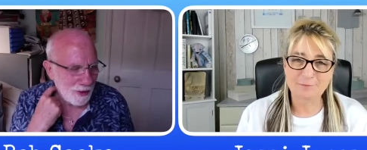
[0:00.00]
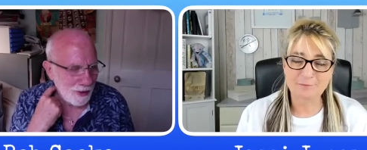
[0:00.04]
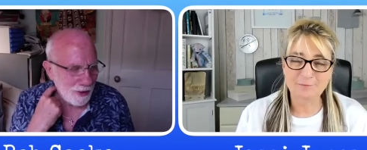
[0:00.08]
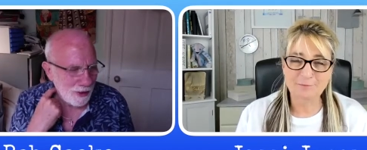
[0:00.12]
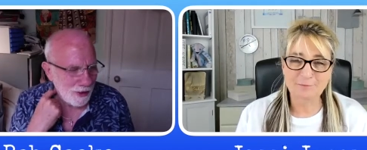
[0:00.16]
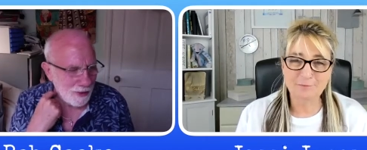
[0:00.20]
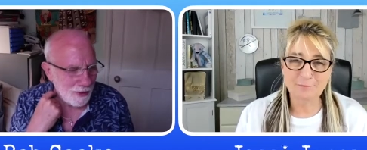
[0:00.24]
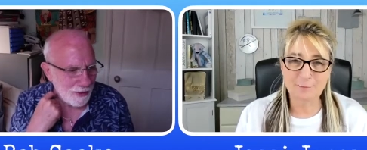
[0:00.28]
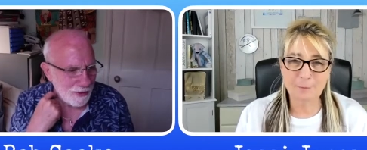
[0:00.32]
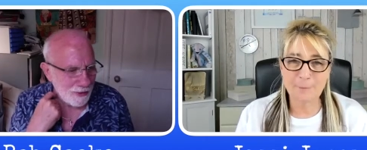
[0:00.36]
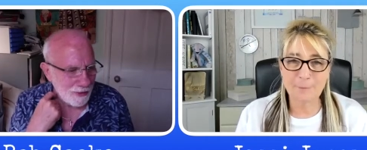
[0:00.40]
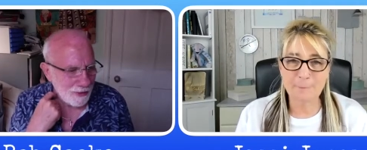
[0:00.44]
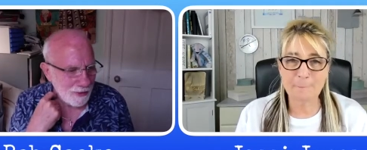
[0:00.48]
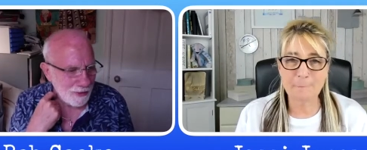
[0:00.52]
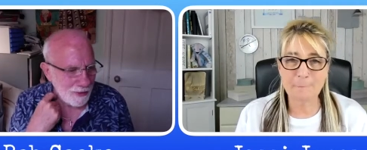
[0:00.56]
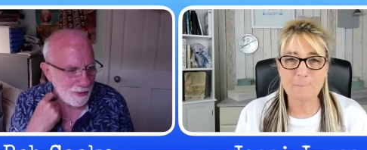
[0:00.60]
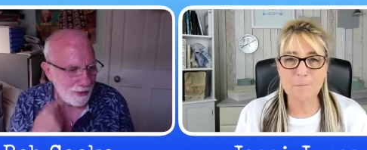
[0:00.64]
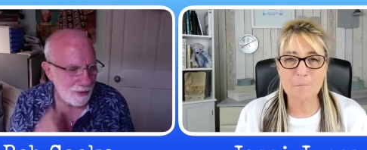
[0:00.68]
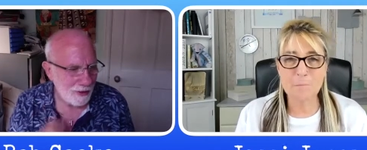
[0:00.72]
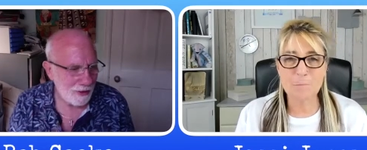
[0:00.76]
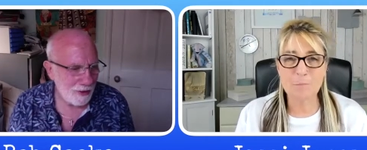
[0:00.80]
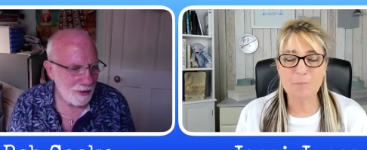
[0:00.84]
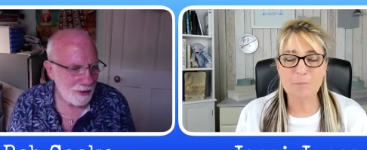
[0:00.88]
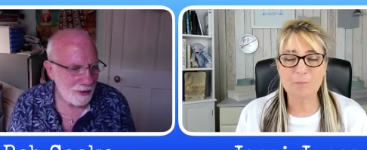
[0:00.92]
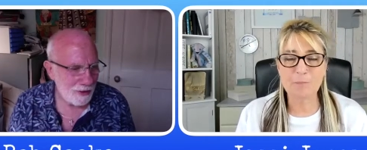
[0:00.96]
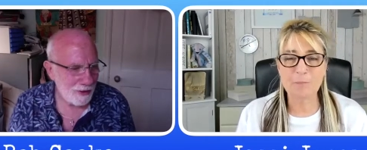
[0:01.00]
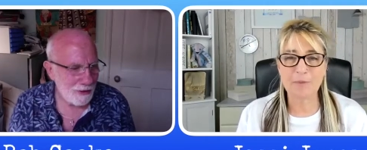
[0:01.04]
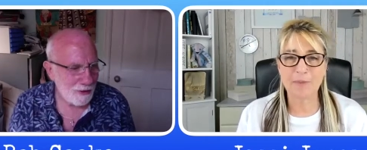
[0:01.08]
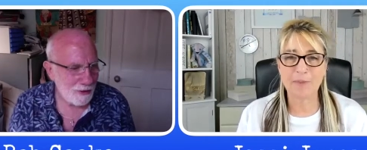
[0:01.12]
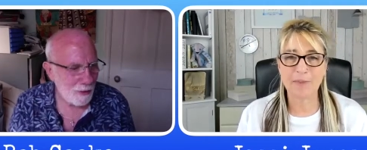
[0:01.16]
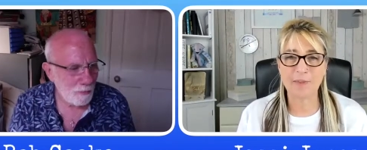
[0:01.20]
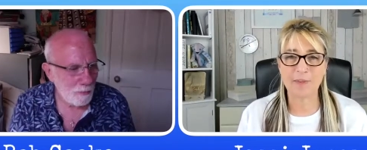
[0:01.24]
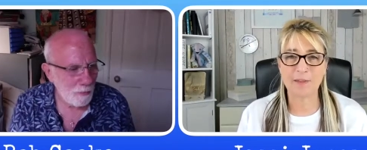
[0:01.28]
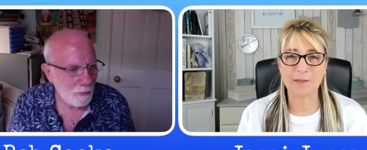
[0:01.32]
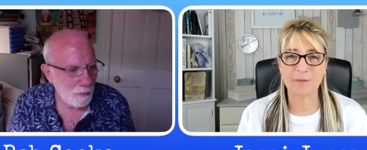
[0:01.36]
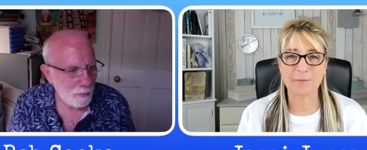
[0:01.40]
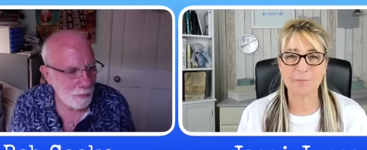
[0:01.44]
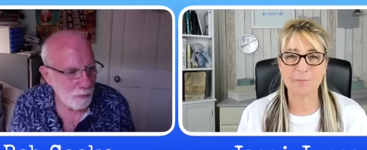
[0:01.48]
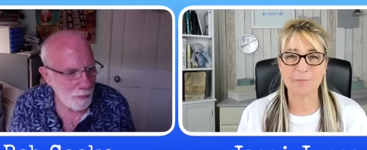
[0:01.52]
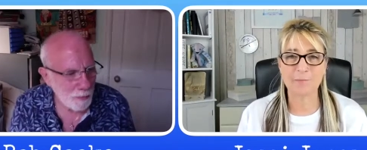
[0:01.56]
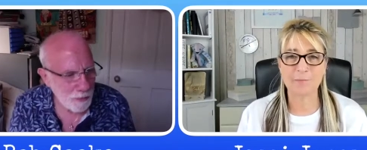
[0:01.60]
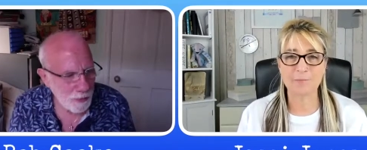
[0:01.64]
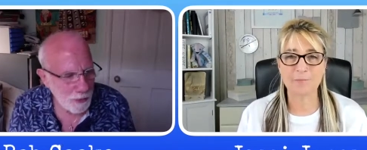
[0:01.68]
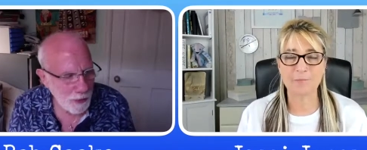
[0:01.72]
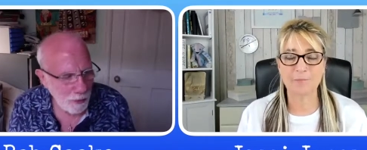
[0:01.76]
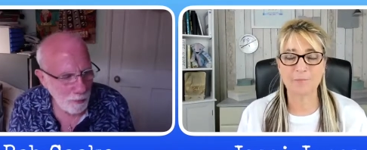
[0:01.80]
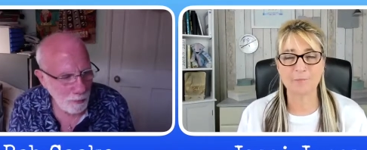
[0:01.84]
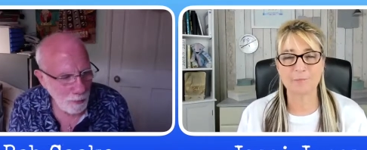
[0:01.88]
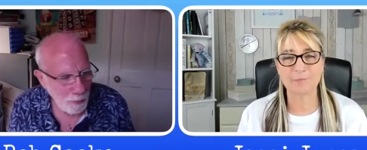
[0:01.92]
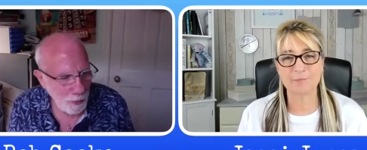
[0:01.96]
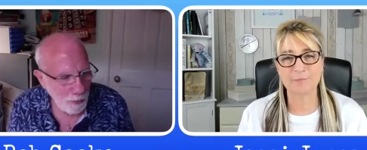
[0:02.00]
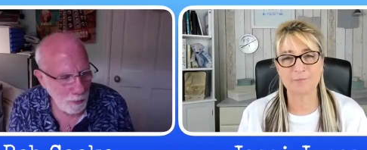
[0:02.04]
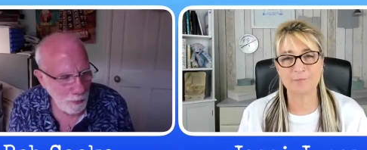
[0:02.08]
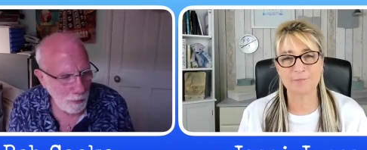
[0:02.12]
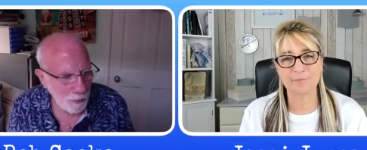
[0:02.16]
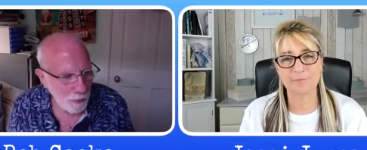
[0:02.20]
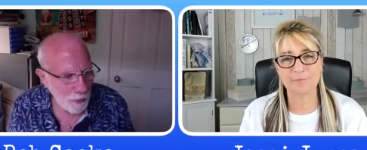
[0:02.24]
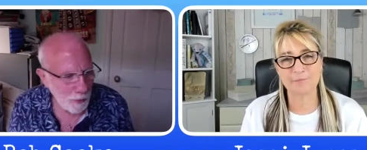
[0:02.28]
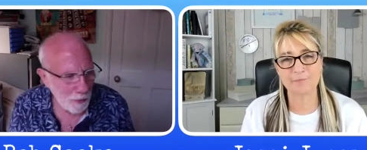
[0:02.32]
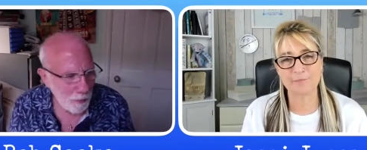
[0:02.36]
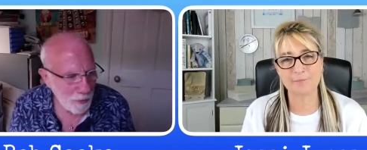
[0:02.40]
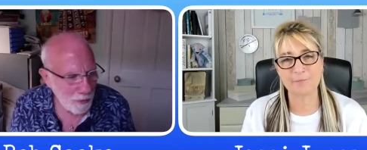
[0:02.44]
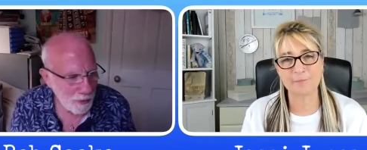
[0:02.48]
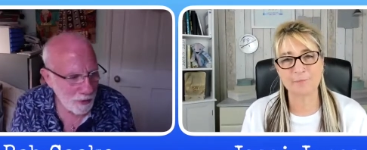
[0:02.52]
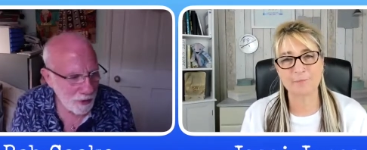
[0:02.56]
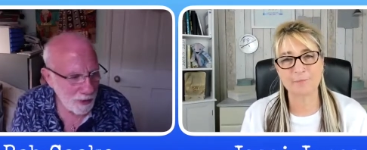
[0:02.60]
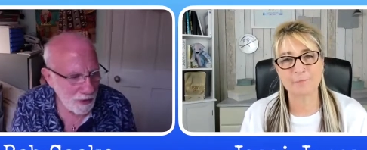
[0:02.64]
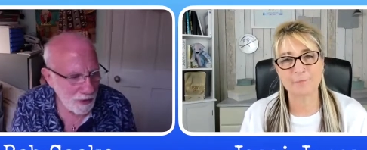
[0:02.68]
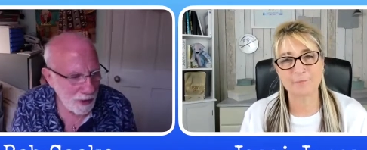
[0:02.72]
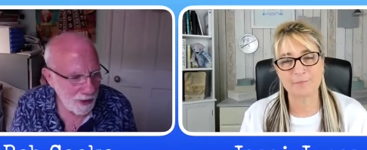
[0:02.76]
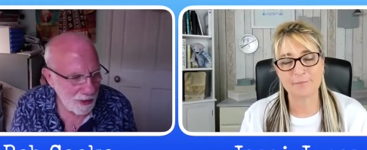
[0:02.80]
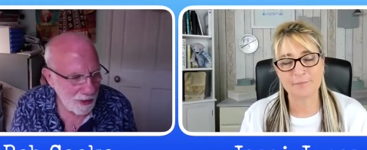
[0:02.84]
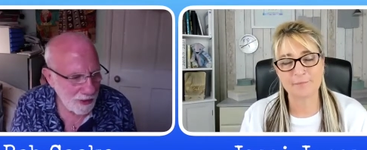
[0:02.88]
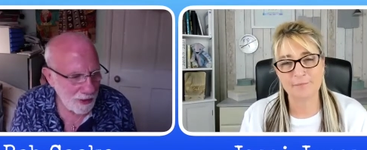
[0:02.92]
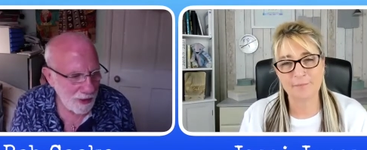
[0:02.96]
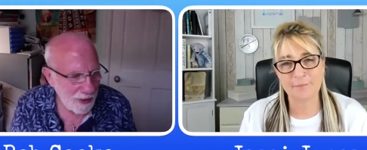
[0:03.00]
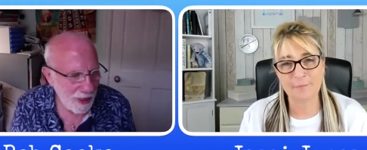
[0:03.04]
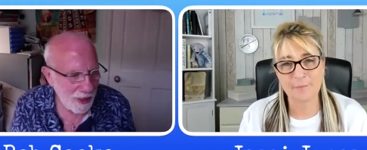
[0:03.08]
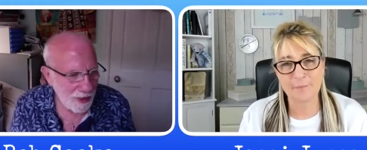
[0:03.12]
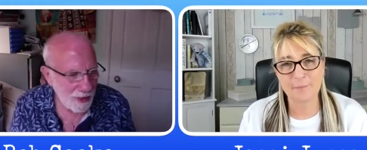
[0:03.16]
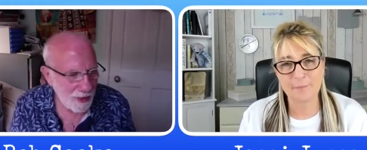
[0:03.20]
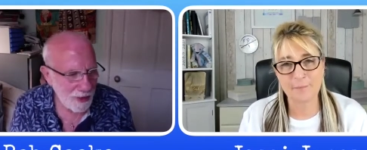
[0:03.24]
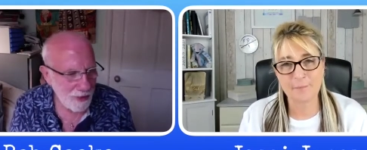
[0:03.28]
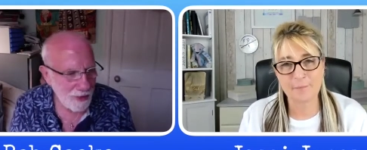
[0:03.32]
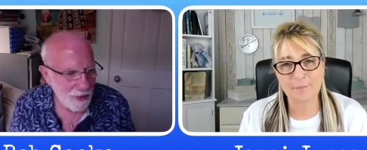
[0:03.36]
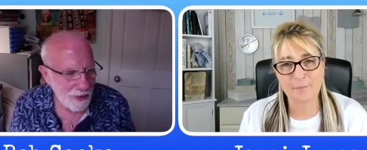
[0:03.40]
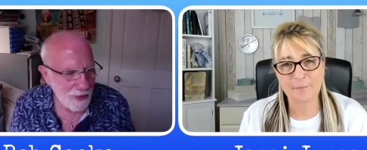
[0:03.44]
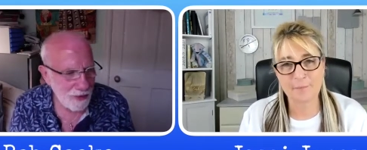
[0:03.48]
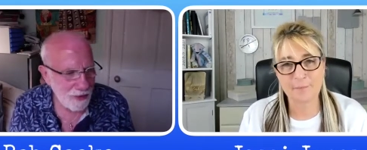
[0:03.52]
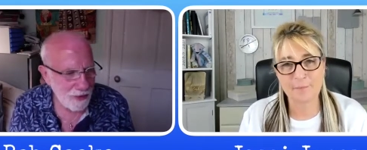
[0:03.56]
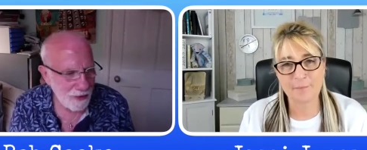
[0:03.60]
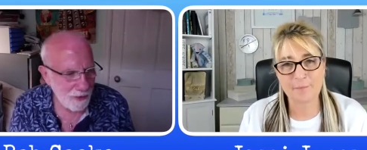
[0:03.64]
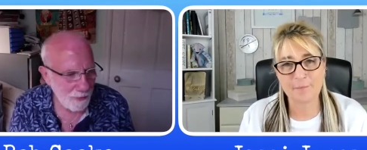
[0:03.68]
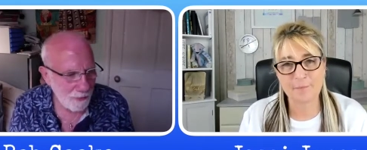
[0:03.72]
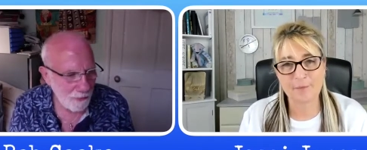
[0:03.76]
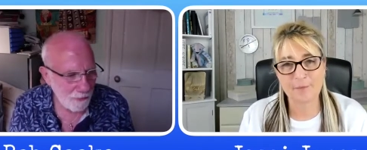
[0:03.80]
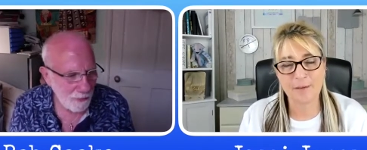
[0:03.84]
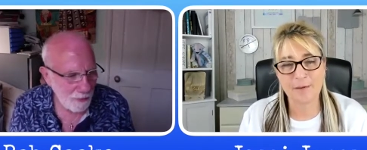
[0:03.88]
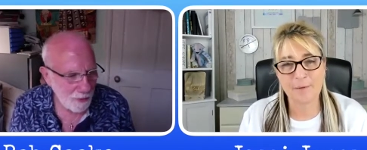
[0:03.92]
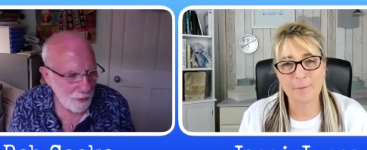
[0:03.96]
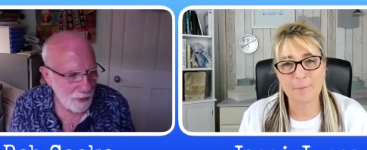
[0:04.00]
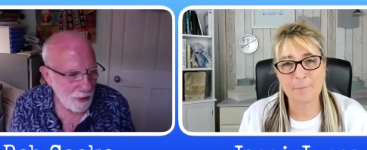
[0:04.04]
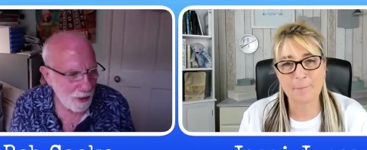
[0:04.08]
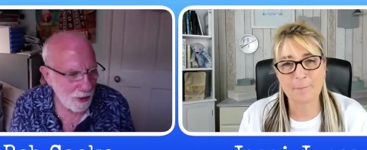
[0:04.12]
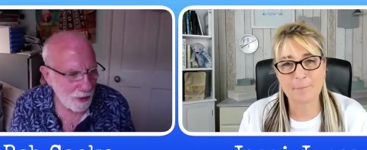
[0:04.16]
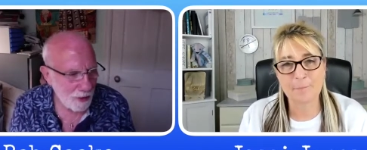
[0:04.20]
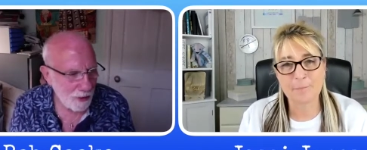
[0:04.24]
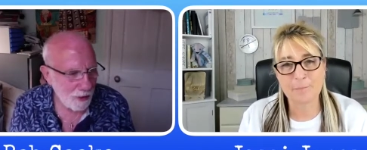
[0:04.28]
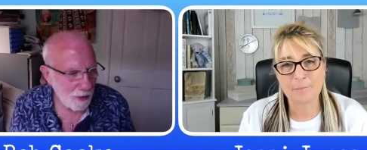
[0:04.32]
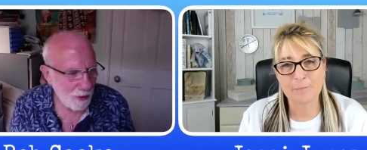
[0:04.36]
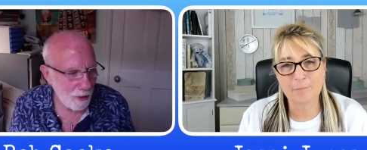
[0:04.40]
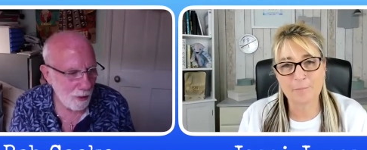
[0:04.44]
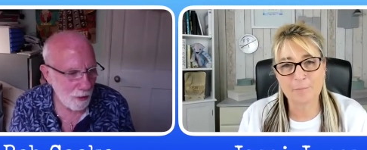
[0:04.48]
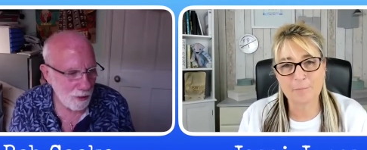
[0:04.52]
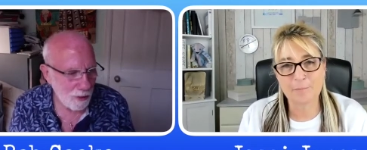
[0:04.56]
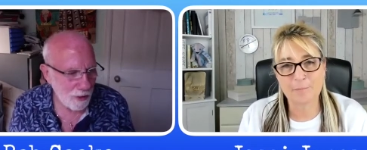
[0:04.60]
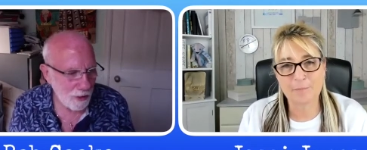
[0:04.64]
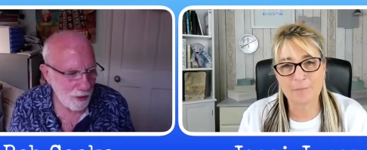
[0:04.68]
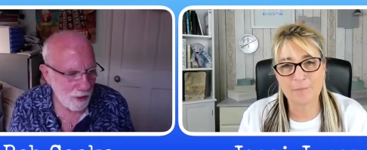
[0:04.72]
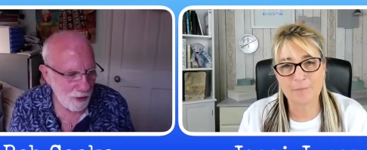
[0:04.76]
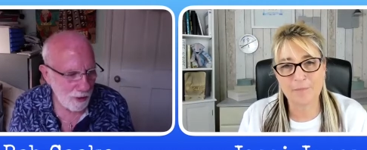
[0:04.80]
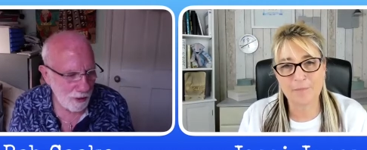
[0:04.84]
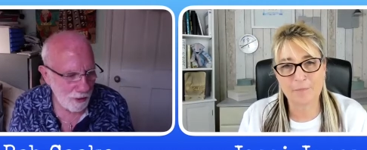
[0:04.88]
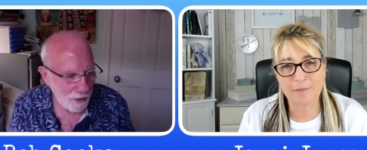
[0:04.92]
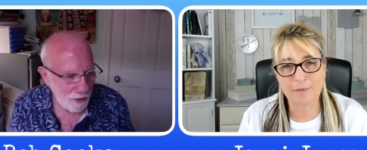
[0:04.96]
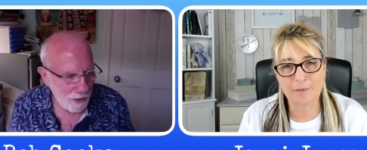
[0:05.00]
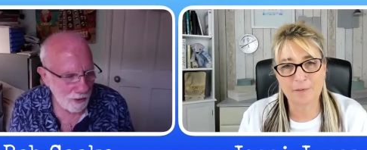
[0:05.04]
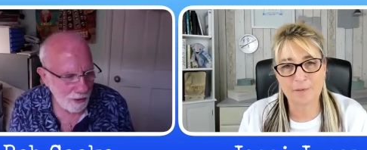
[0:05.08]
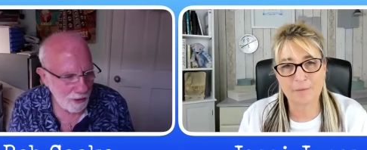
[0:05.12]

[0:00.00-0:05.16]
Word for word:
Speaker 1: and some some people, of course, set tests psychologically